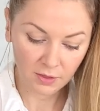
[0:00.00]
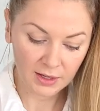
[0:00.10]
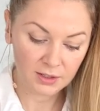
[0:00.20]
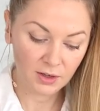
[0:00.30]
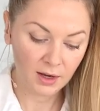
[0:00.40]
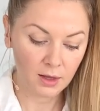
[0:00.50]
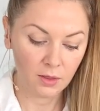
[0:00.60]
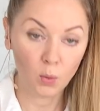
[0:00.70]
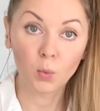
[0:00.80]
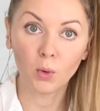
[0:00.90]
that near
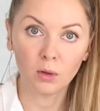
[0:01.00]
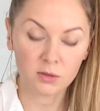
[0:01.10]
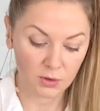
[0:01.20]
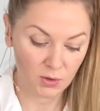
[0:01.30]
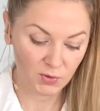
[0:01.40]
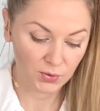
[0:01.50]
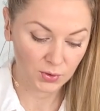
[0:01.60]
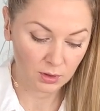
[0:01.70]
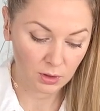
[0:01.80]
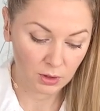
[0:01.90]
the walls of
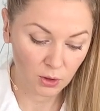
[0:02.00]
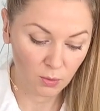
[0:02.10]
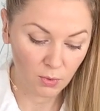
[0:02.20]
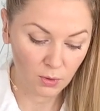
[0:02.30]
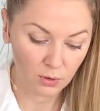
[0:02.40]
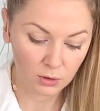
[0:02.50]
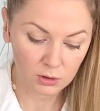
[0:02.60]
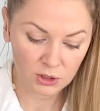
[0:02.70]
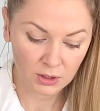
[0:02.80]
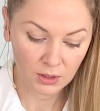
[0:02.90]
your
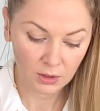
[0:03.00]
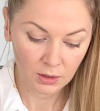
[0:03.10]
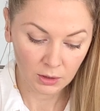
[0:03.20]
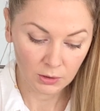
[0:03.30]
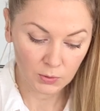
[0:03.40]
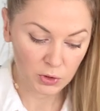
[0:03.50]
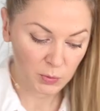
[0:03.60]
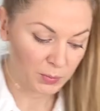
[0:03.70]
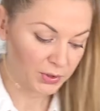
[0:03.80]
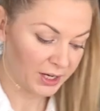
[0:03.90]
mold you
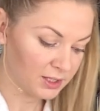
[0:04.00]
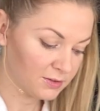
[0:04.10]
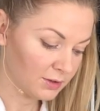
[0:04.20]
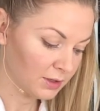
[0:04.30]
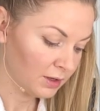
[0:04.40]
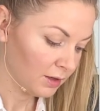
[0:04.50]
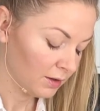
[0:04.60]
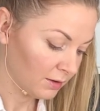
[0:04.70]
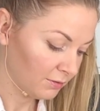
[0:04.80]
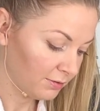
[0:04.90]
spread
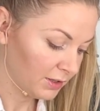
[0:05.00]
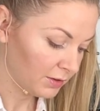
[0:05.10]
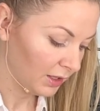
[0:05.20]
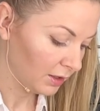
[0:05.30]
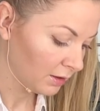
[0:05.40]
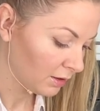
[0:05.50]
very